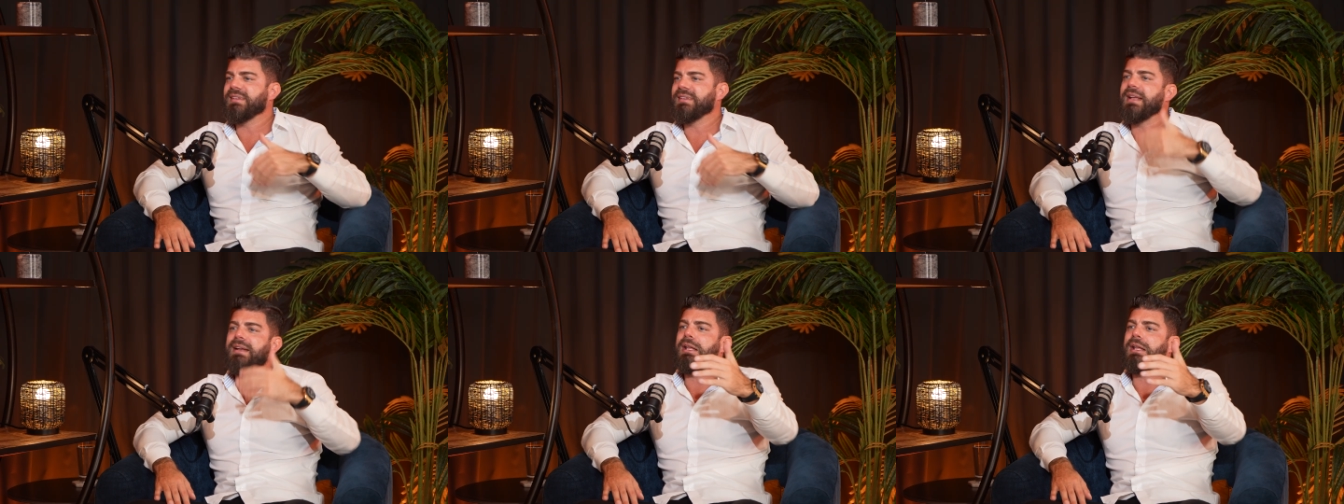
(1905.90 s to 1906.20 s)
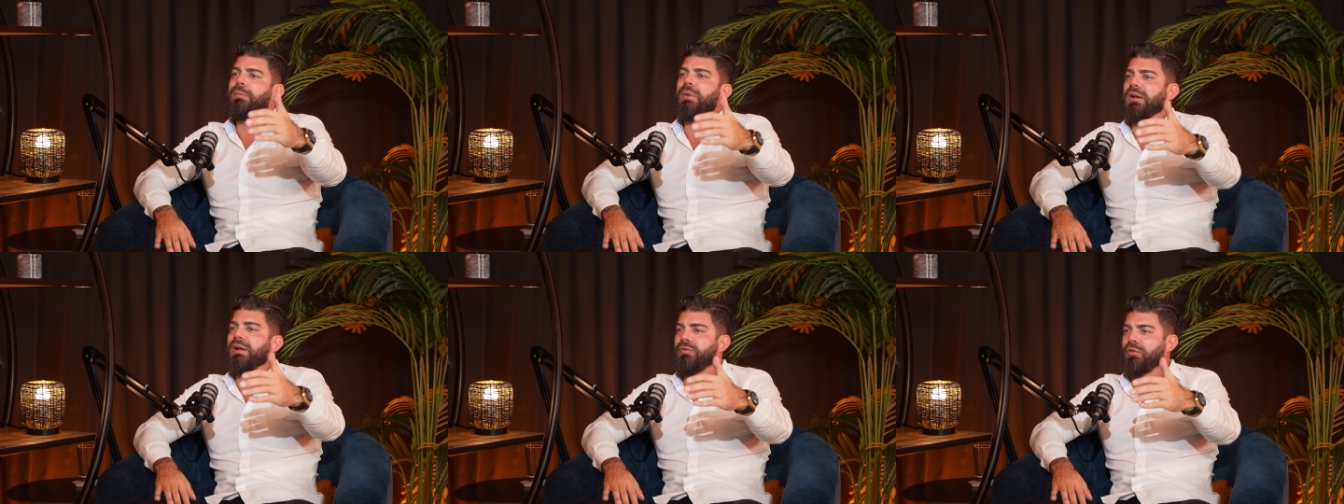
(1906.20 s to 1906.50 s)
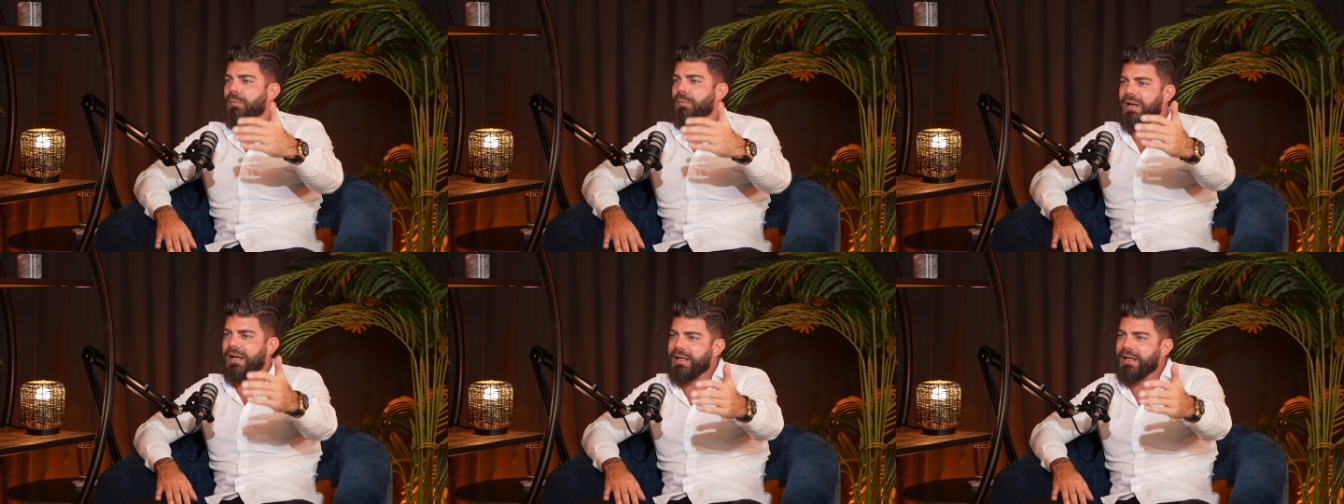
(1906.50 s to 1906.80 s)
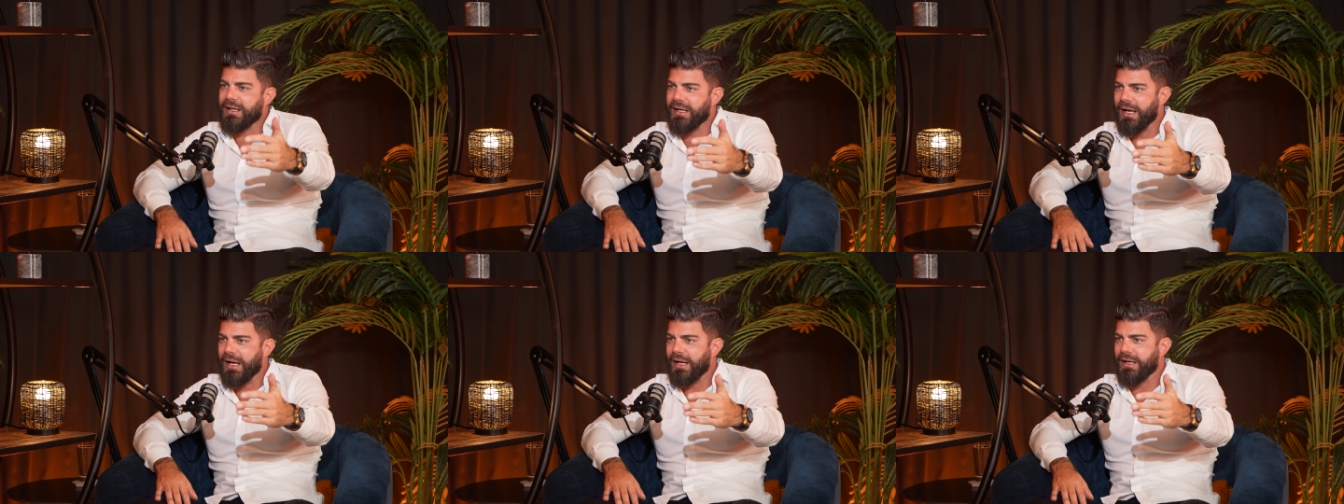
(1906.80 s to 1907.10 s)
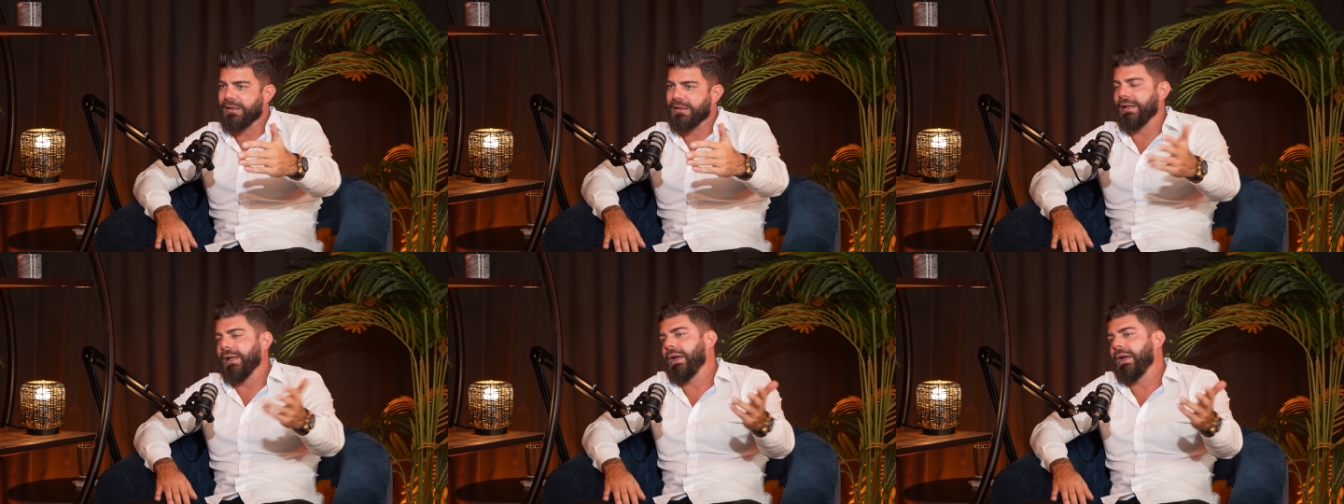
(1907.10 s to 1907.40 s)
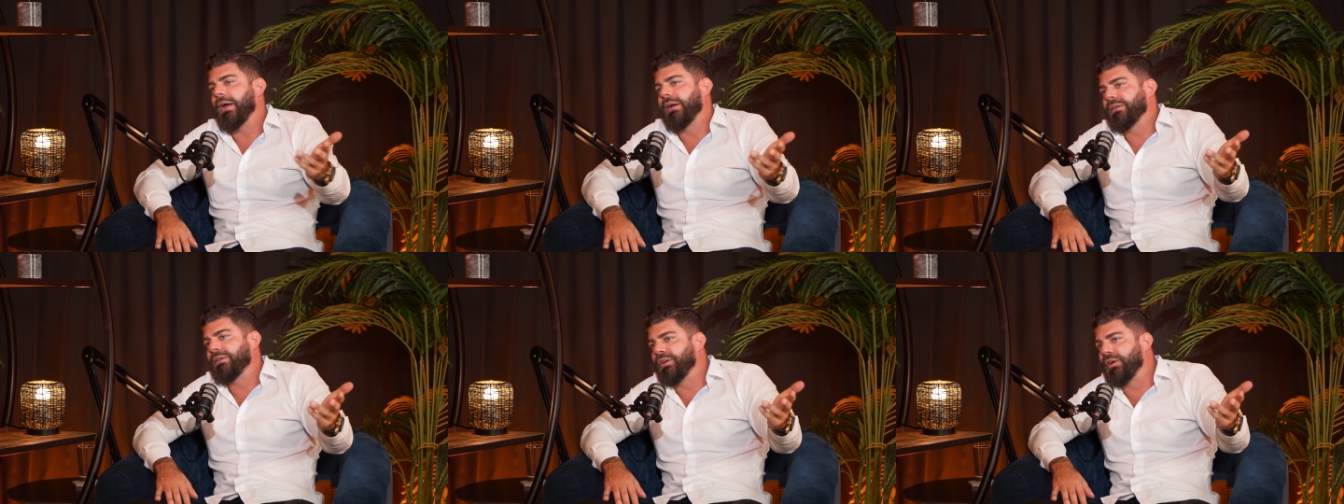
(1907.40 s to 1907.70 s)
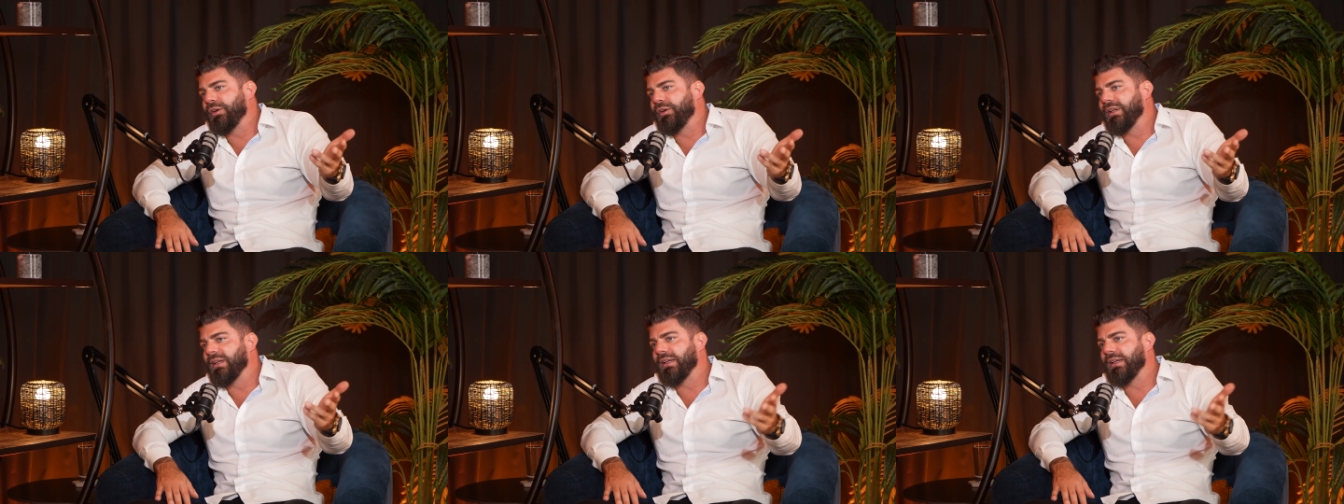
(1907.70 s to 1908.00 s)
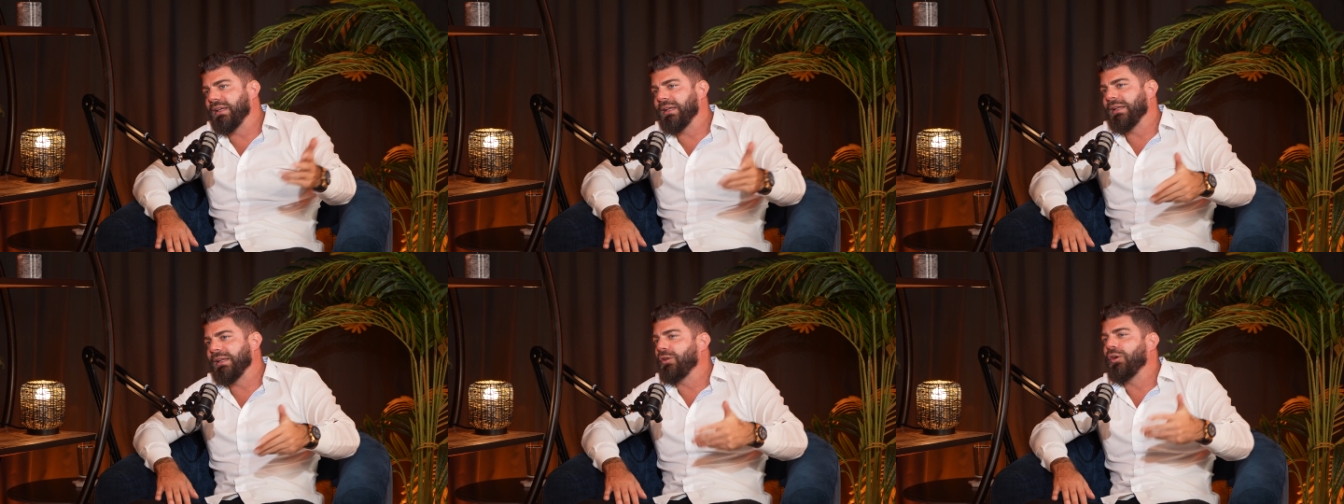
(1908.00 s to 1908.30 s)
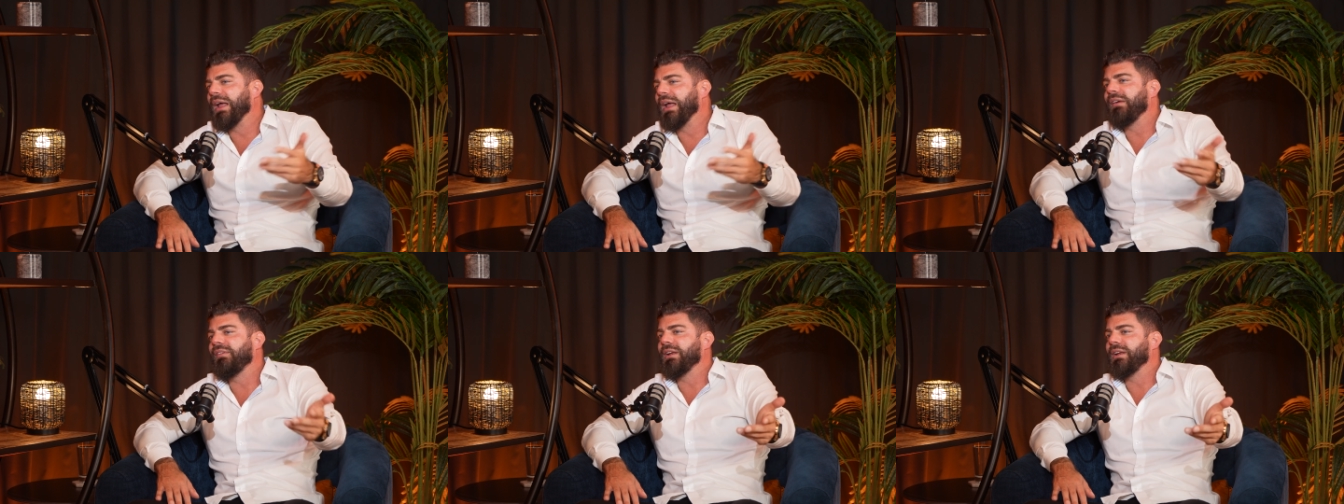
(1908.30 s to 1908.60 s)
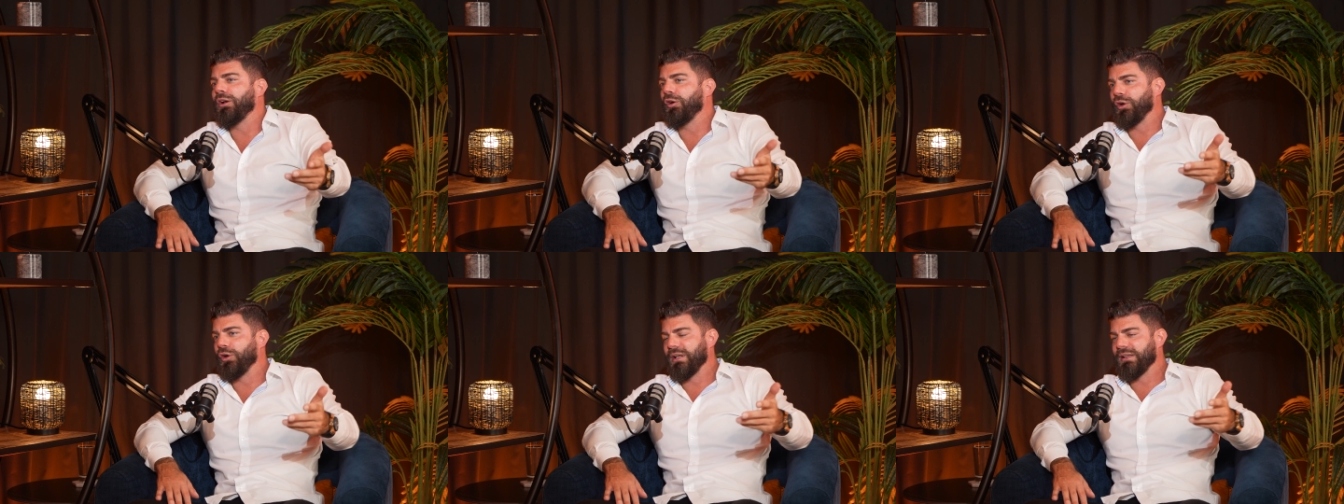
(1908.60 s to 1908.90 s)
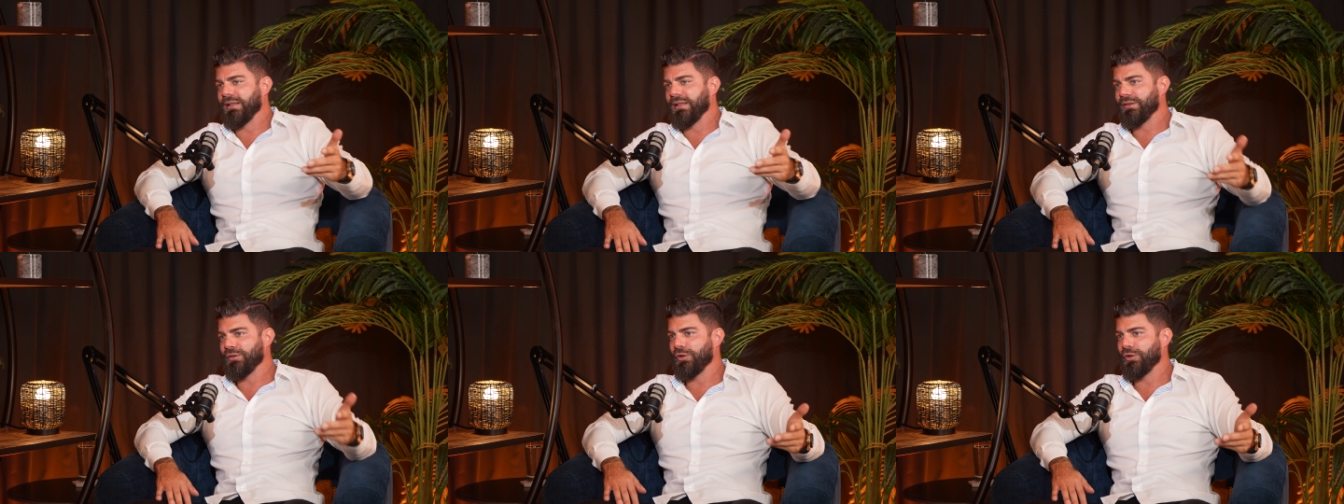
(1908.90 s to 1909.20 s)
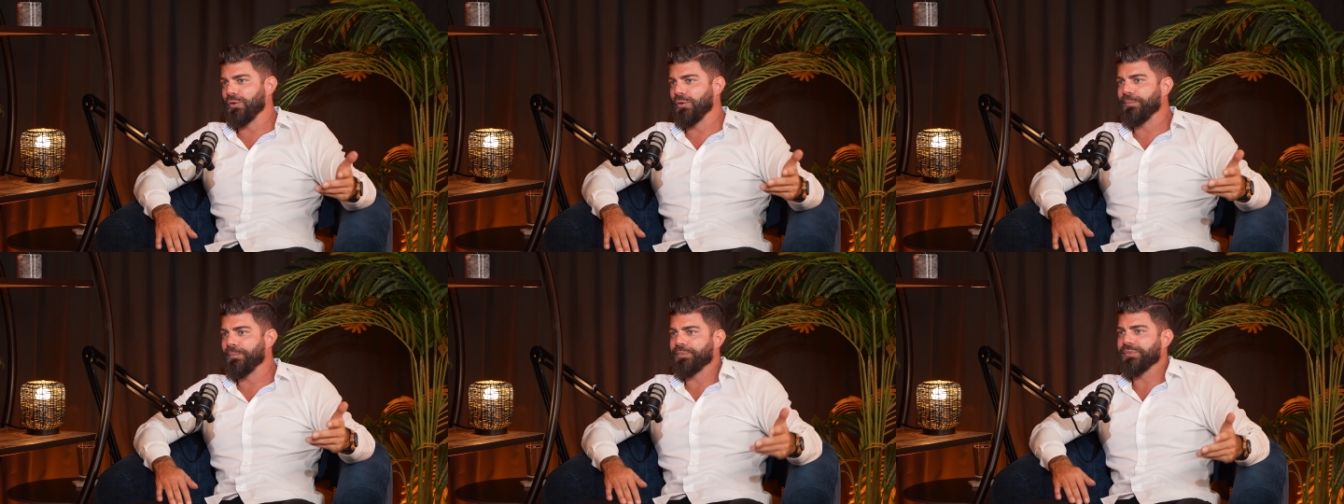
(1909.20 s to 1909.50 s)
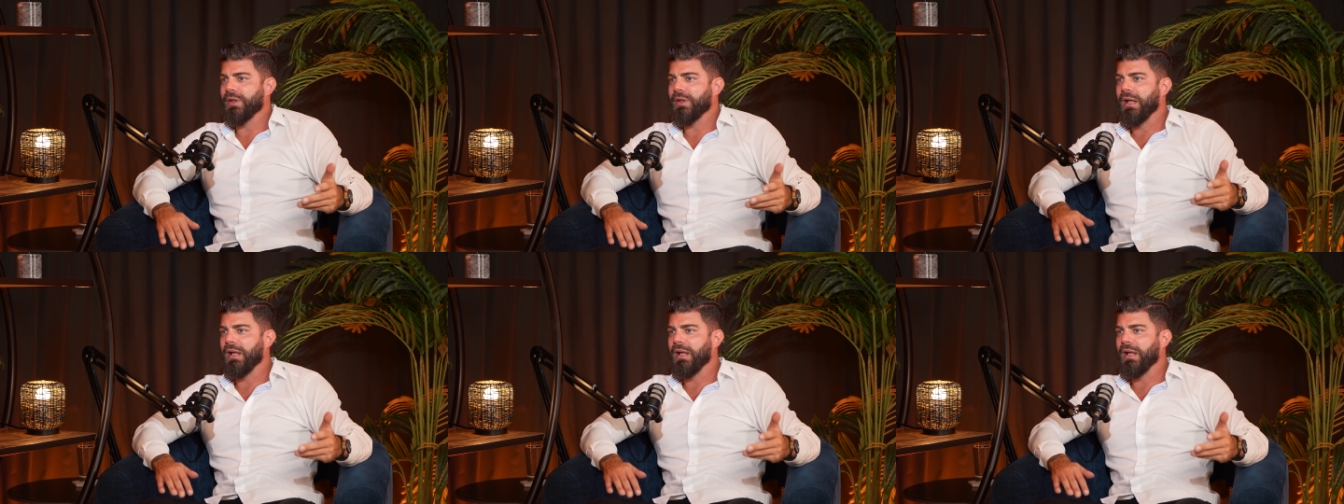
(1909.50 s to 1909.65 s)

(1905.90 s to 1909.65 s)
10 emails from another guy, he don't have any loyalty to you.